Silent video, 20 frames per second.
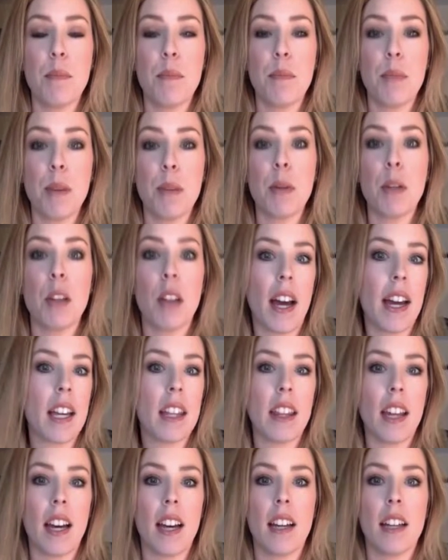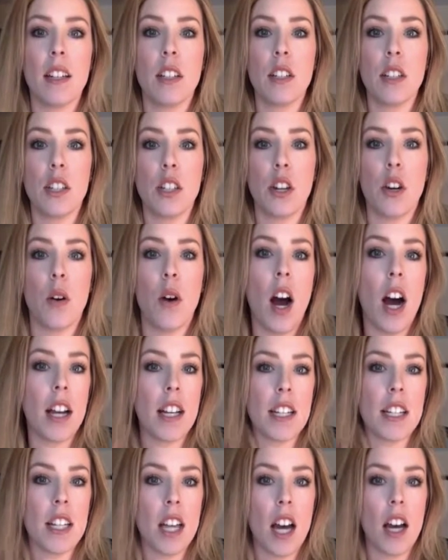people like that,
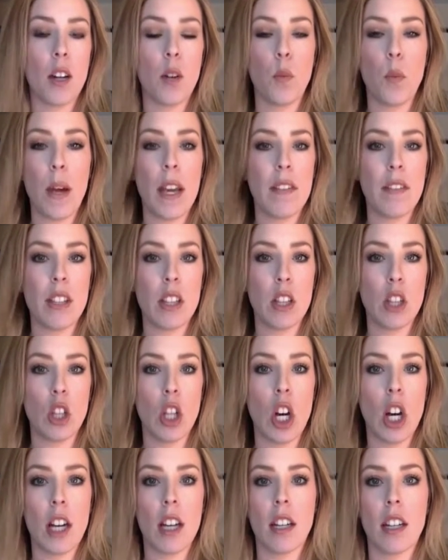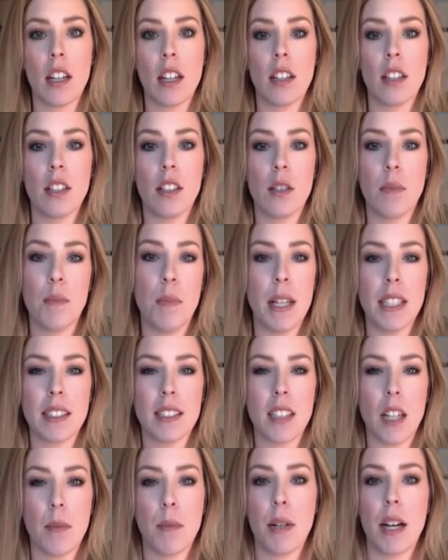undone wavy look in a
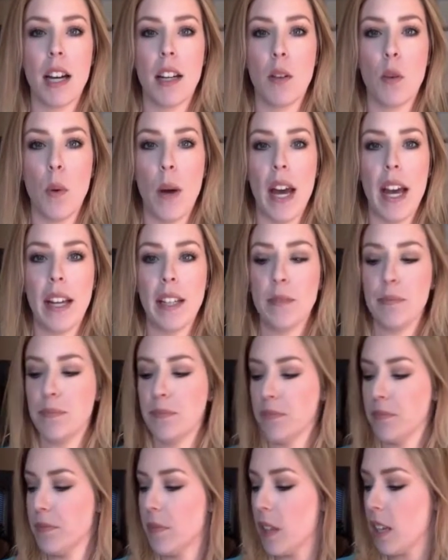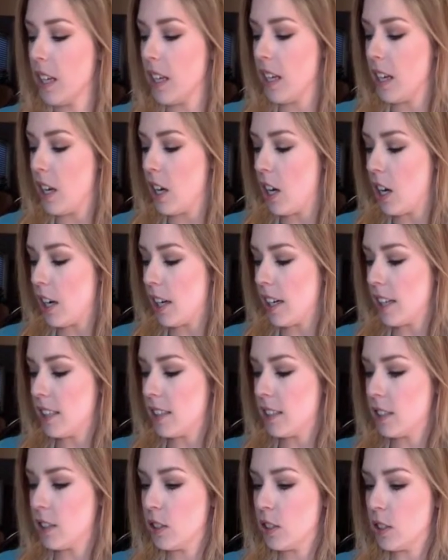messed up kind of way. Alright,
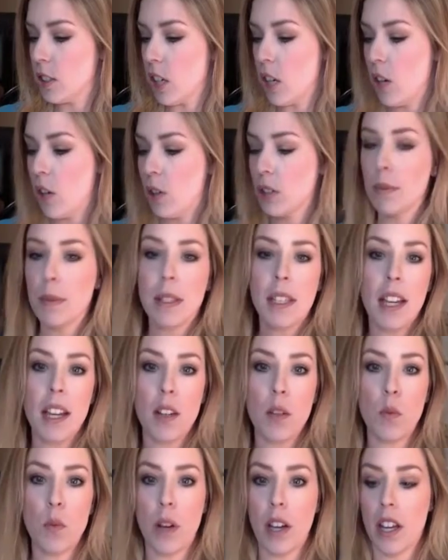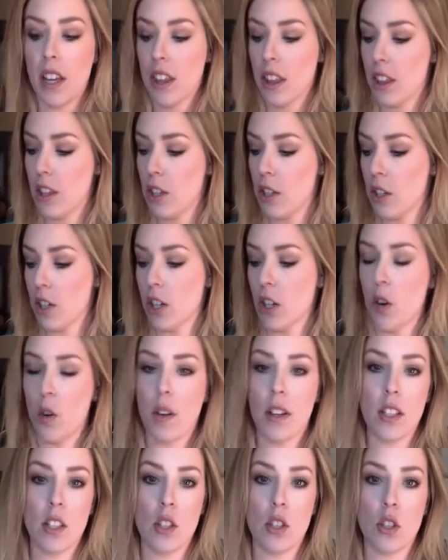so to begin with, you're
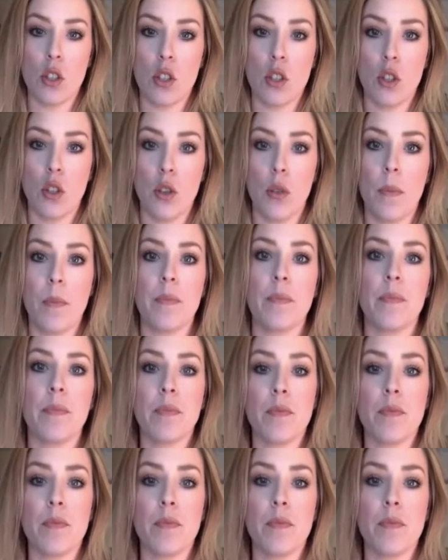going to